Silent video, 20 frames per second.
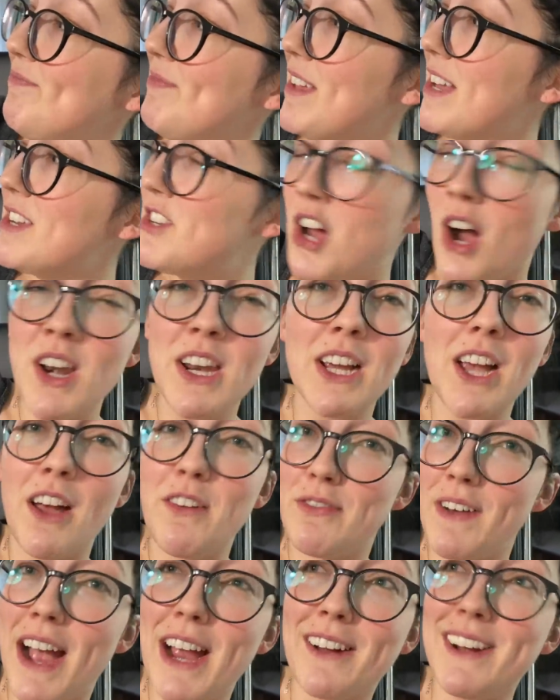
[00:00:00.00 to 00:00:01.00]
Donna got
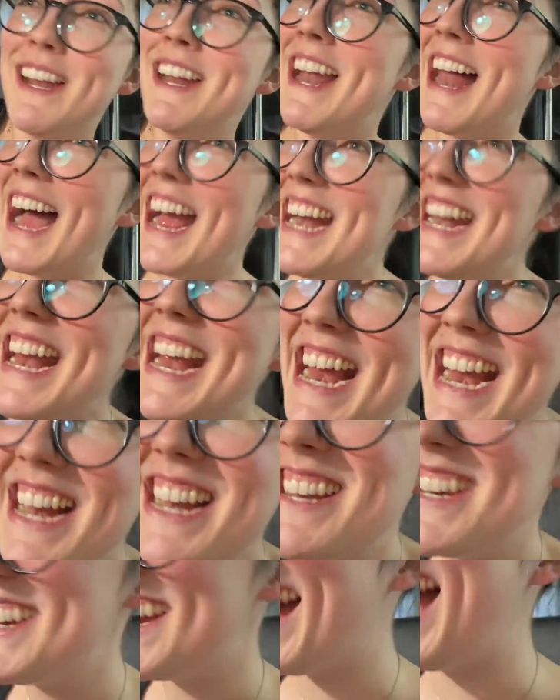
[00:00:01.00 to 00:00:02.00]
fired.
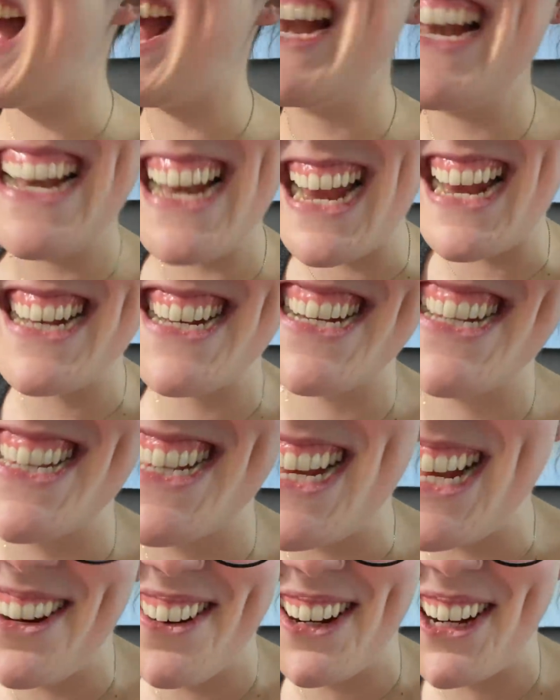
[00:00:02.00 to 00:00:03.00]
I need to
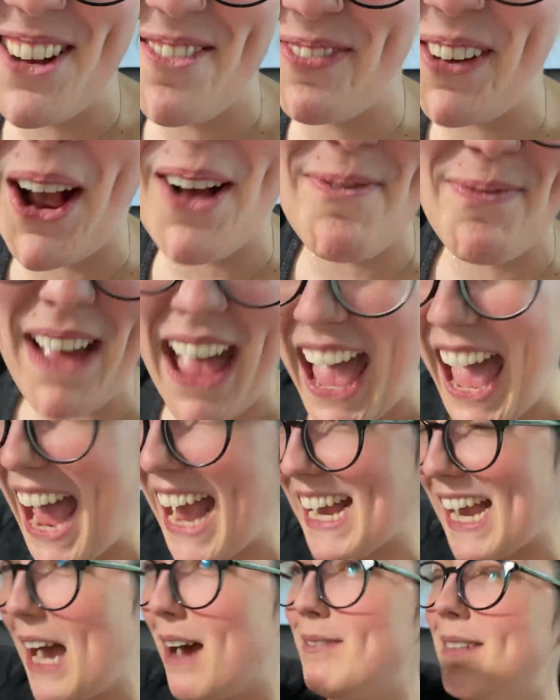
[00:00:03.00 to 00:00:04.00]
see her get brought back.